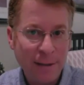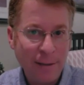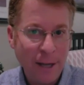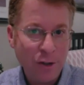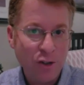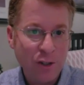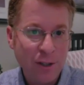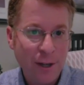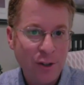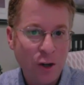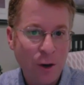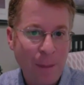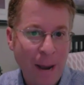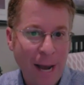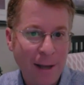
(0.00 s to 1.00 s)
state
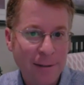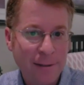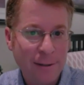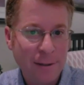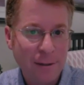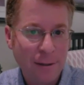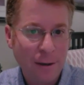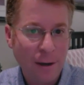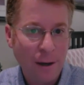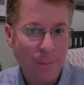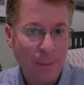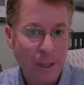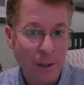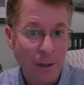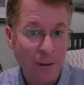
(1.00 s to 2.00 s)
legislature passed a
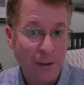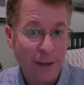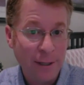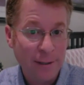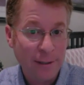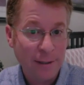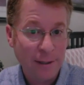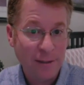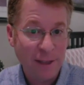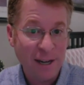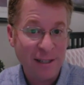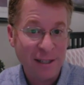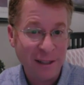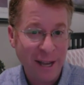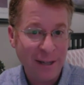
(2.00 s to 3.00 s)
bill that's, that
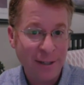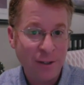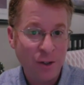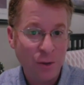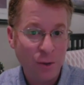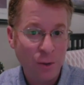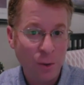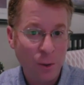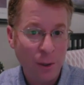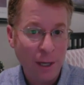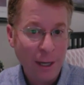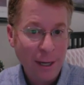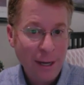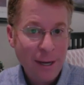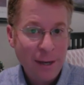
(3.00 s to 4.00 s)
has led to
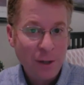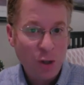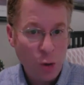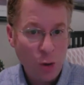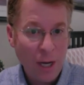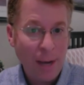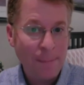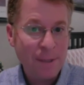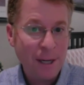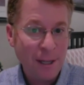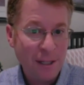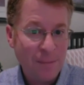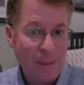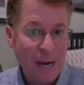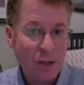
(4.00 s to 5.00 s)
tune ups and
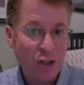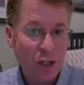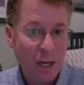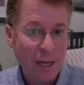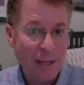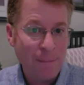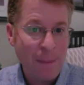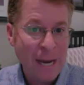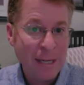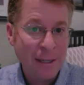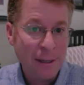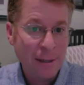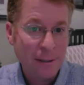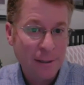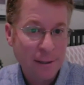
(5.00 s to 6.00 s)
inspection and
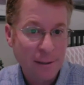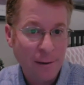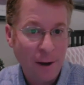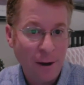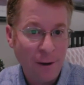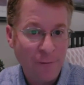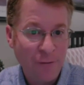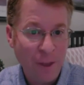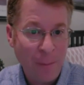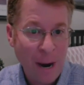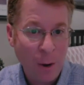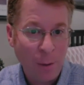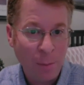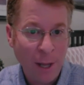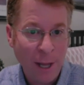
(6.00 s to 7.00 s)
maintenance of the
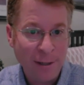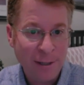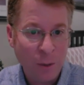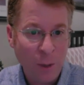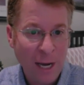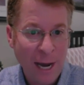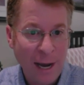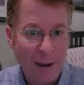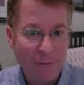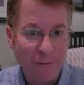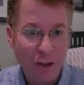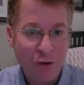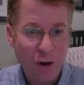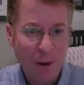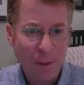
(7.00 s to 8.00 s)
power plants that we have.
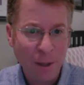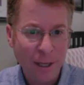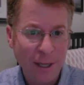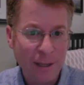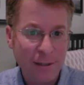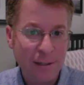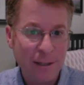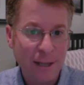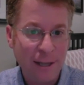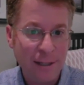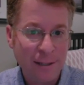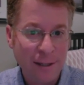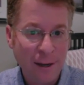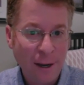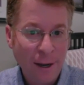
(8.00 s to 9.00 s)
The trouble is
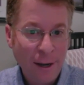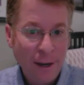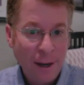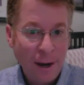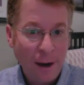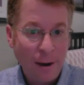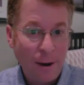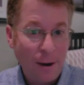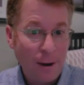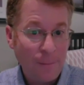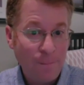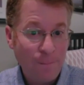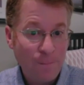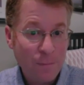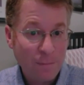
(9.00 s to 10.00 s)
that
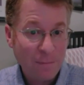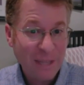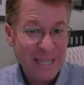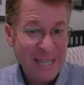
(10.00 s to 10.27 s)
um,